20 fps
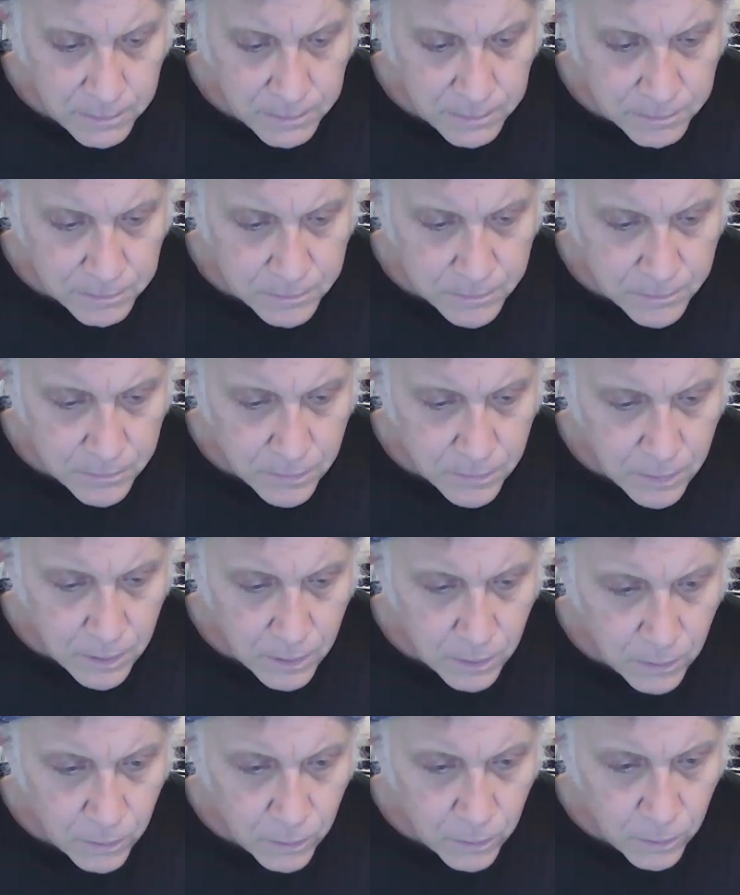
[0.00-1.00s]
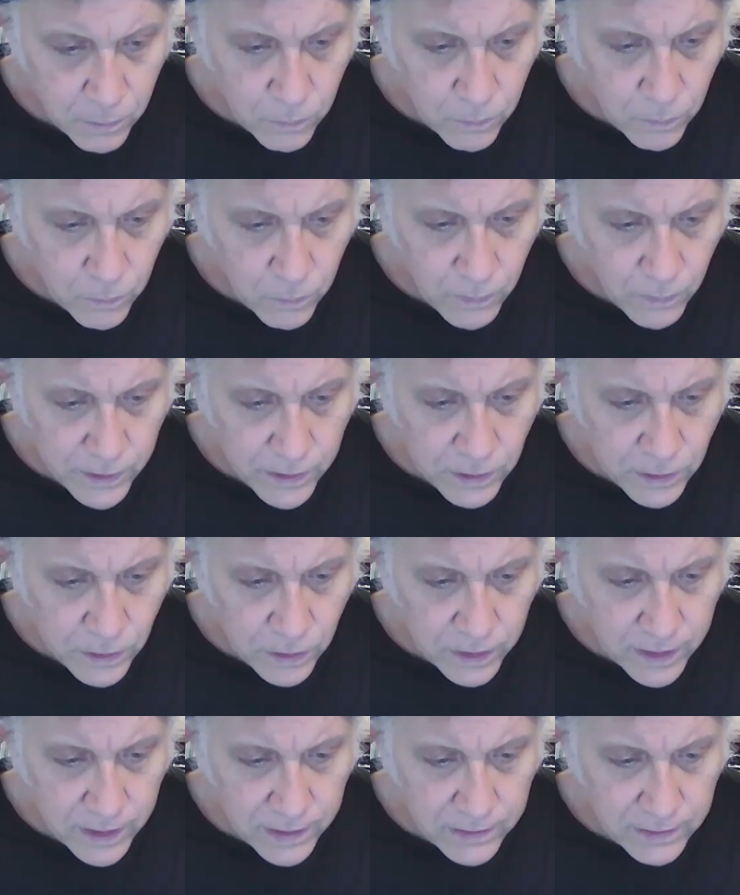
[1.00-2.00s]

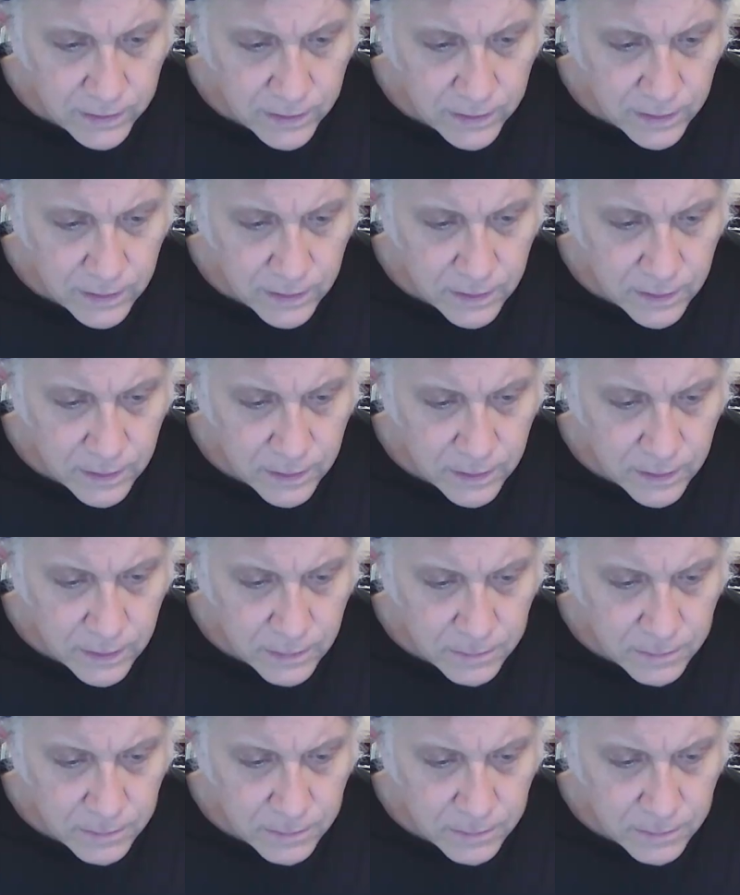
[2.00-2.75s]
When we look at